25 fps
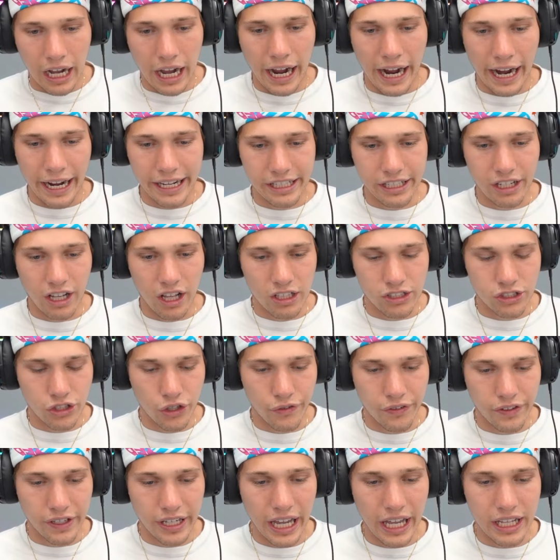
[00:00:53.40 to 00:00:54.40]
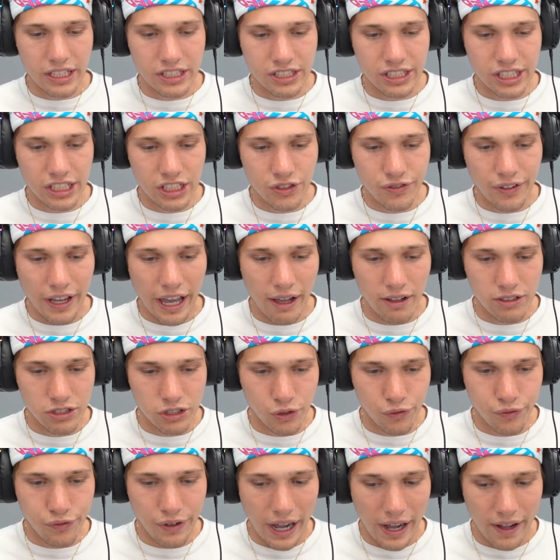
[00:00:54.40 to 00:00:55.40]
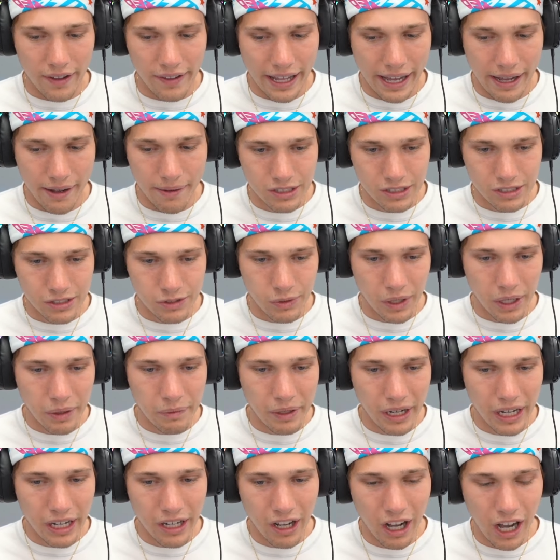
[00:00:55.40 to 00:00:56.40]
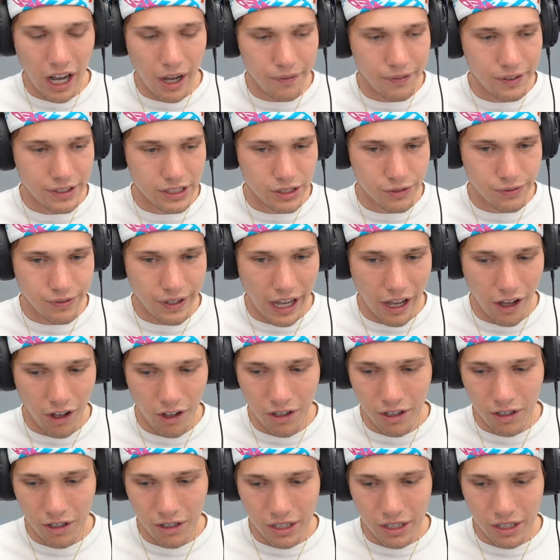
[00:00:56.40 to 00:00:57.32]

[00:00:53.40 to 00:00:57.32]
right, y'all, so if you get 6 fouls, you foul out. Dwayne Wade, offensive foul.